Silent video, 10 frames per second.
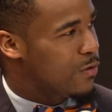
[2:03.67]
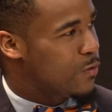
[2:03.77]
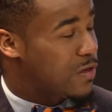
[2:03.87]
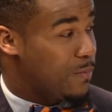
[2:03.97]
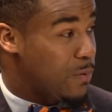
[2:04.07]

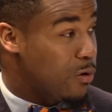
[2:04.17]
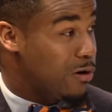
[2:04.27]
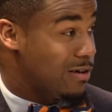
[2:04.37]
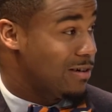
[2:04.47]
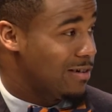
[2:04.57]
who
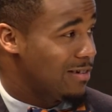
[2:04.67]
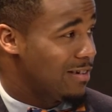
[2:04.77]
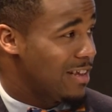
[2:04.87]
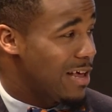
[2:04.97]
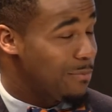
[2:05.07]
support
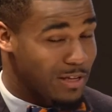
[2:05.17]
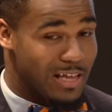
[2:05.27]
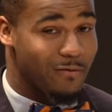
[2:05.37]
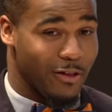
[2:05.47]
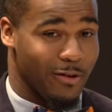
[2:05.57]
and
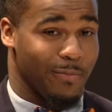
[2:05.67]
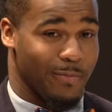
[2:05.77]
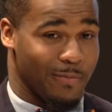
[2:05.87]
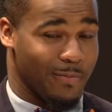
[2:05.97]
believe in them.